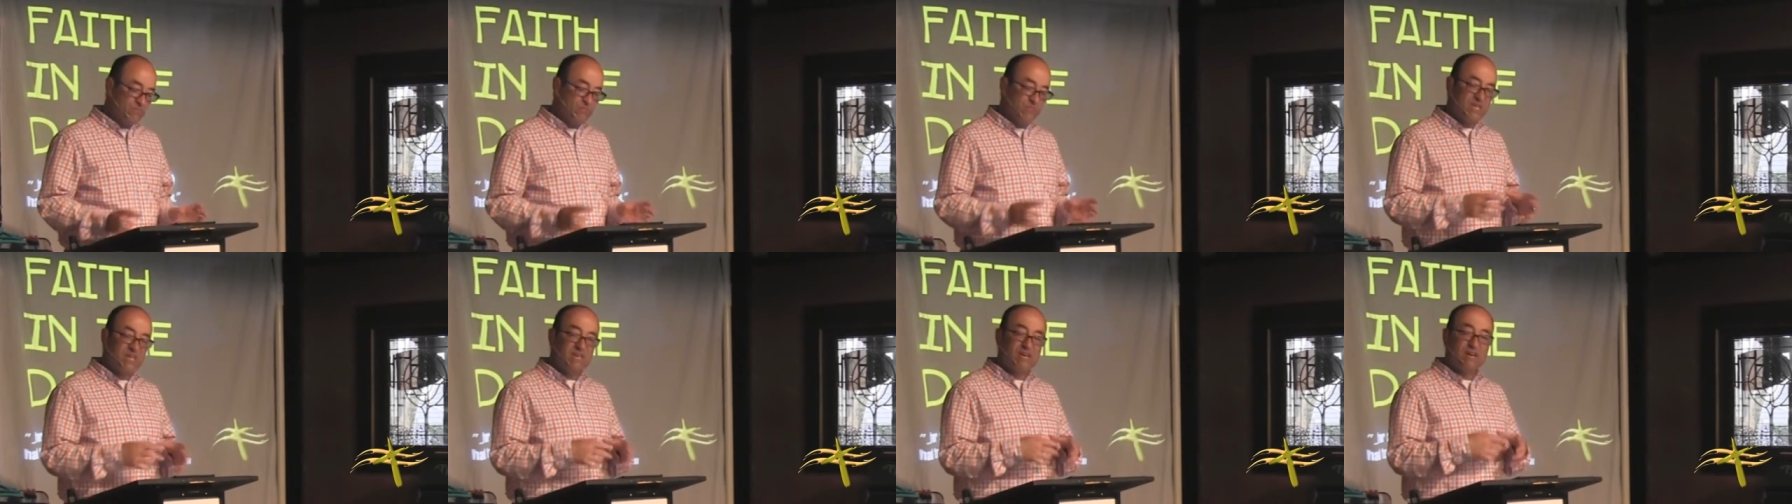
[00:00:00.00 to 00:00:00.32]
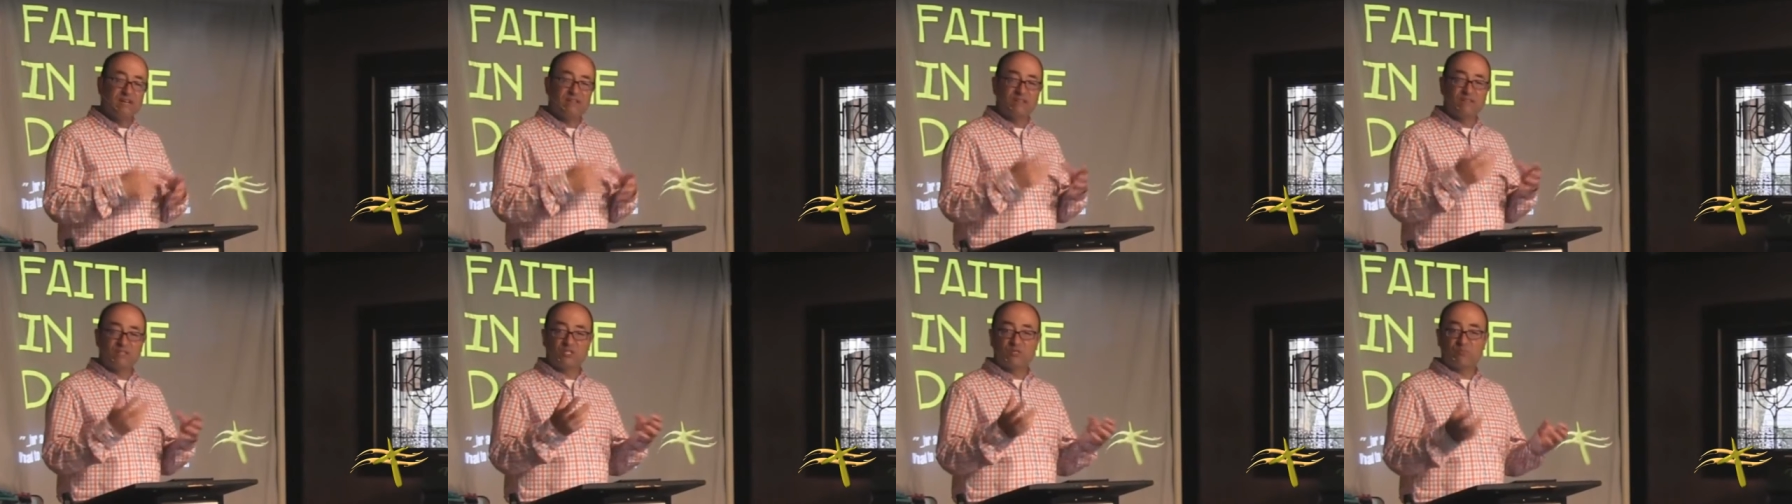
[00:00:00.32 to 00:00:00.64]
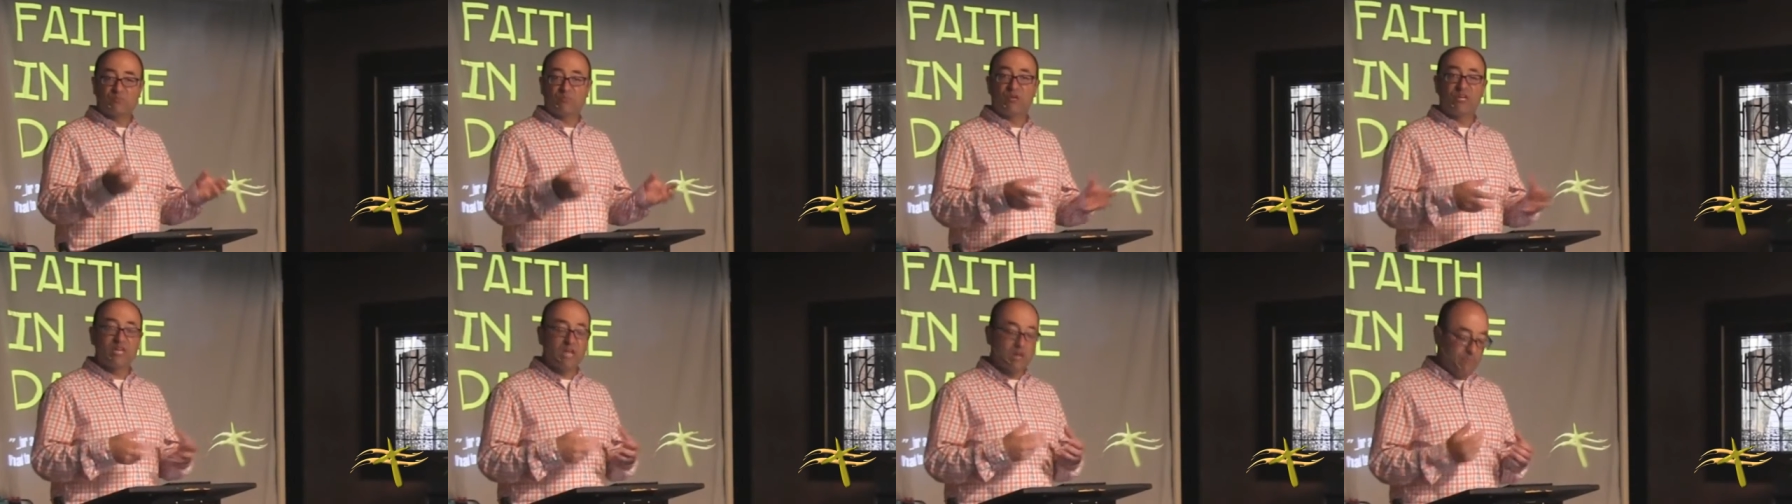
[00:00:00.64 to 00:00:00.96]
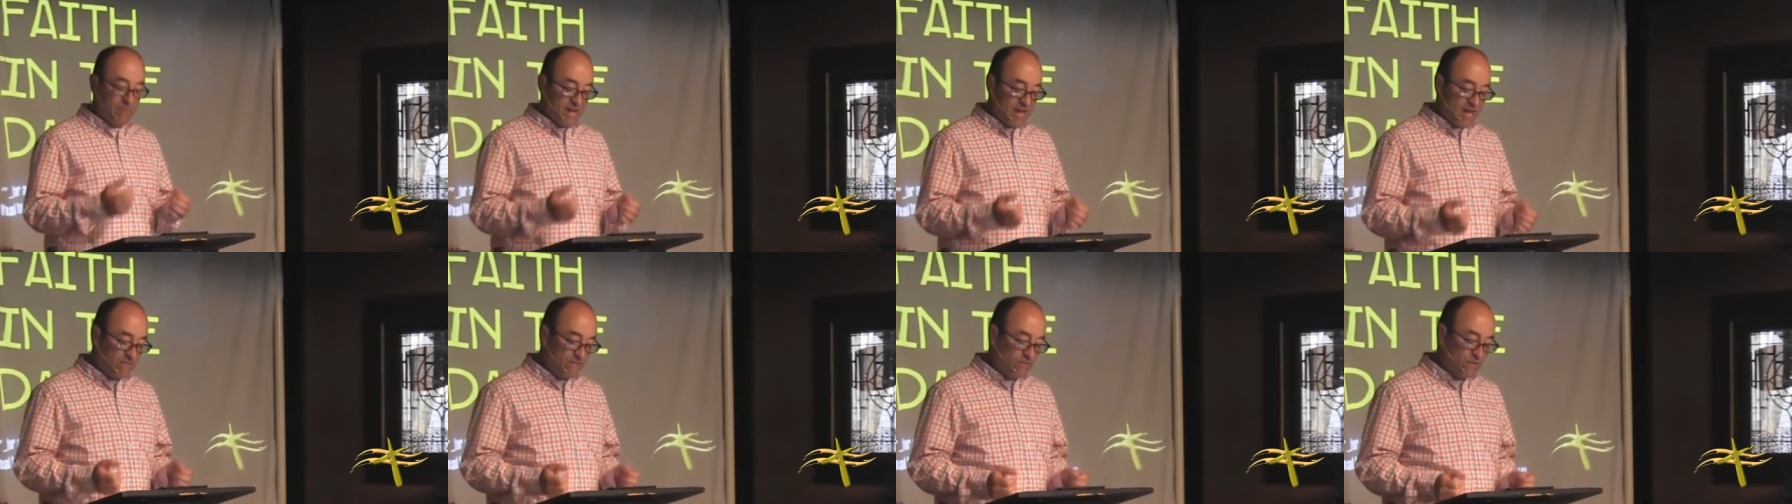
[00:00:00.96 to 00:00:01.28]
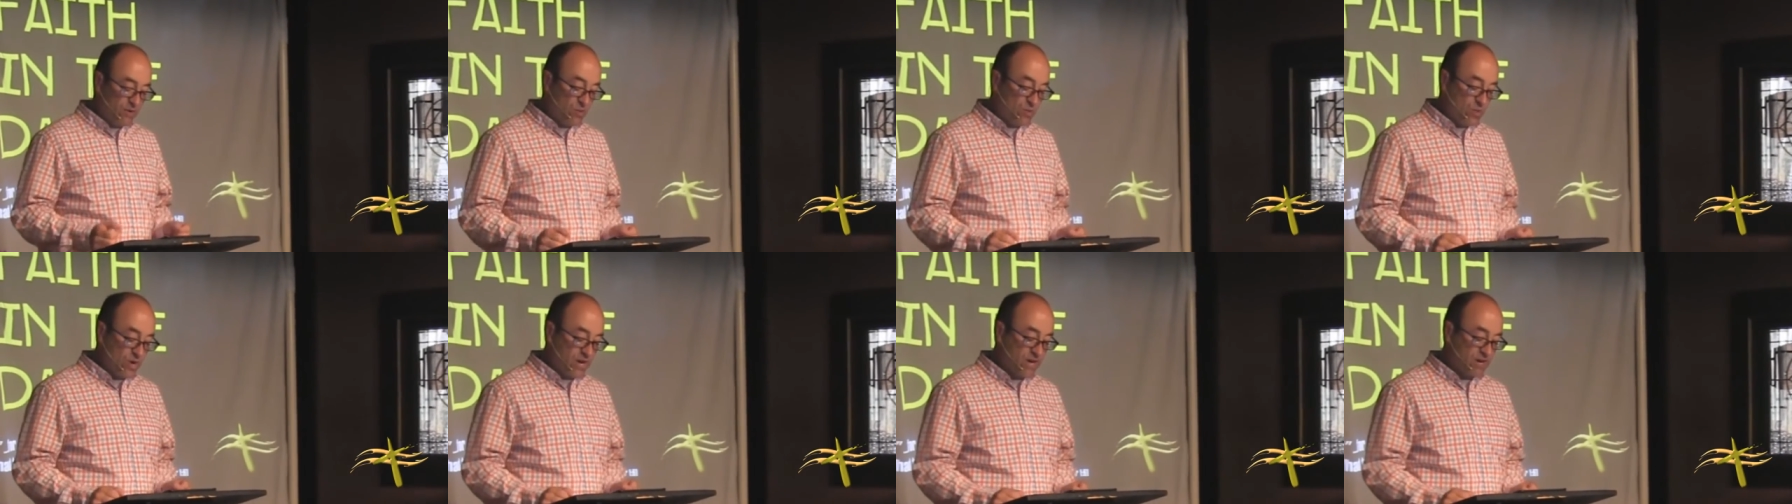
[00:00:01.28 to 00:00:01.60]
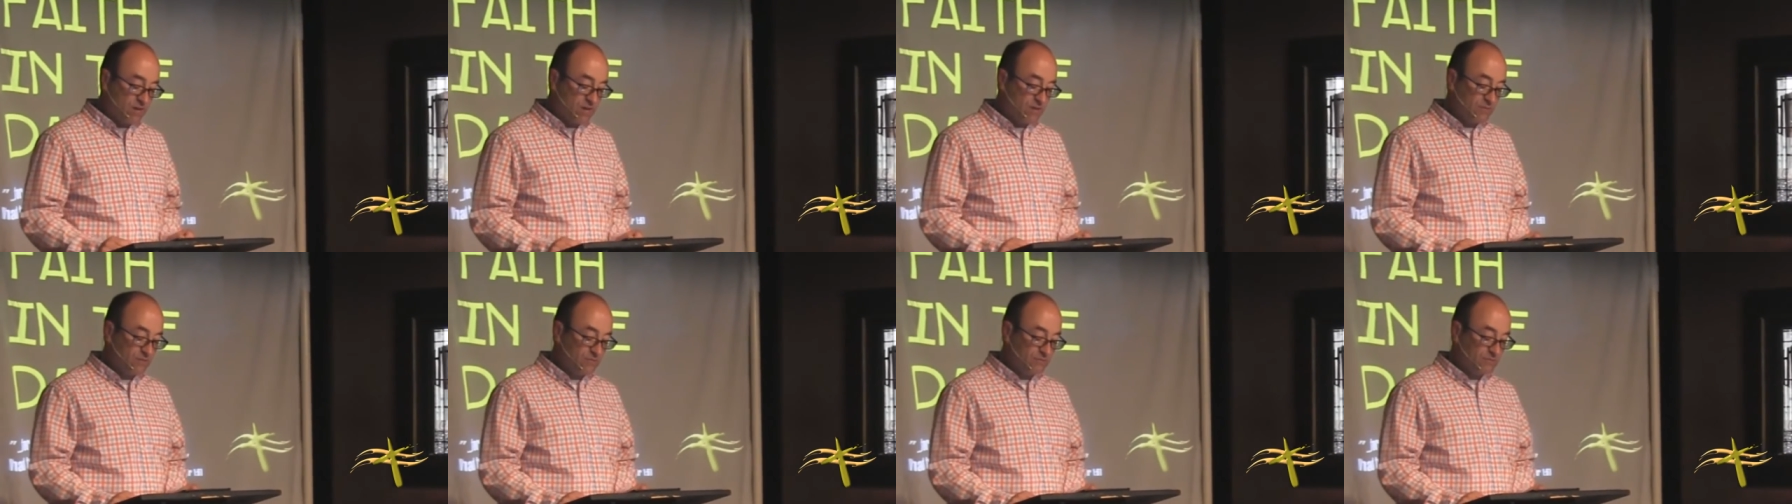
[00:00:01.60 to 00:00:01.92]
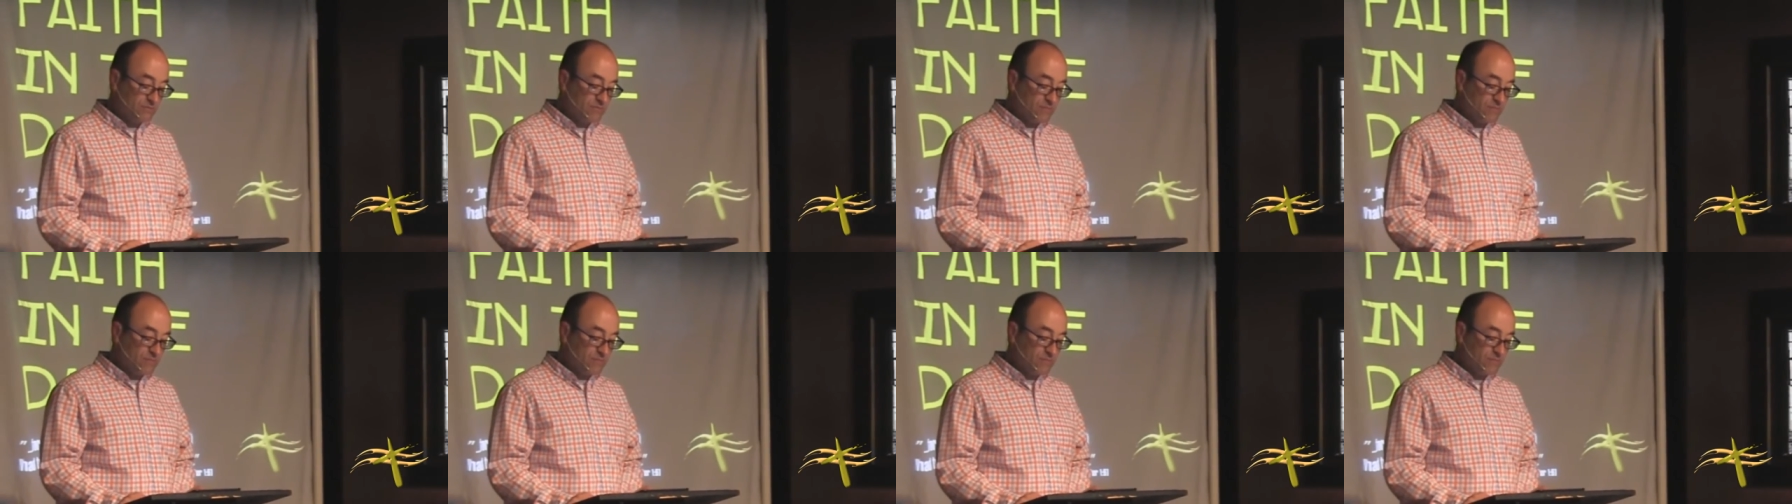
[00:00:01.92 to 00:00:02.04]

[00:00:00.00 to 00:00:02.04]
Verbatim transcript: begun to spring up everywhere.